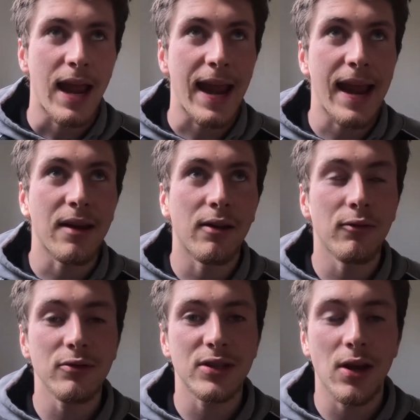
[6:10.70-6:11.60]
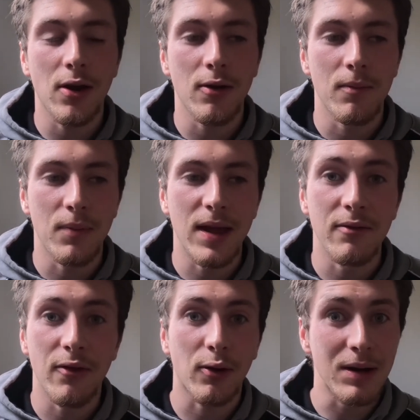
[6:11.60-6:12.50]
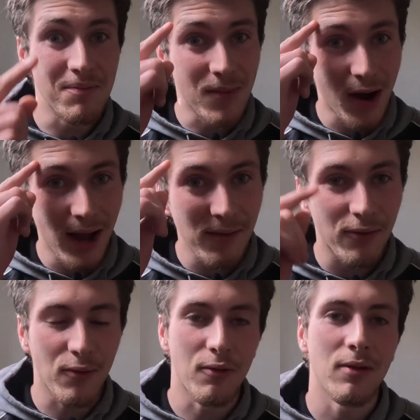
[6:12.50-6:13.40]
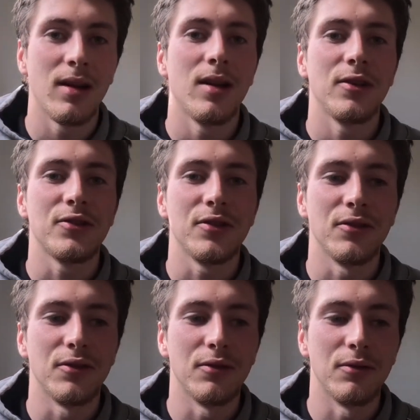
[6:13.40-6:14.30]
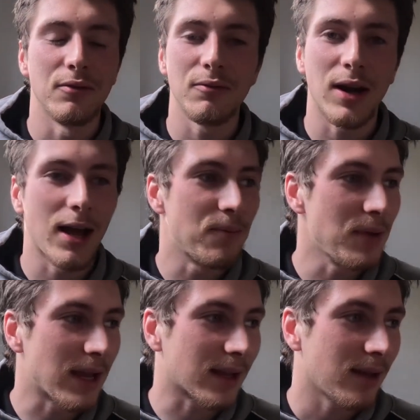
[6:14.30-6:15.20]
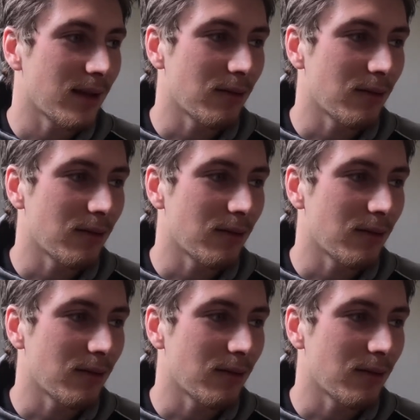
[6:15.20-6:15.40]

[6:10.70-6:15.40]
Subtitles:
And I've also been very mindful to when I pick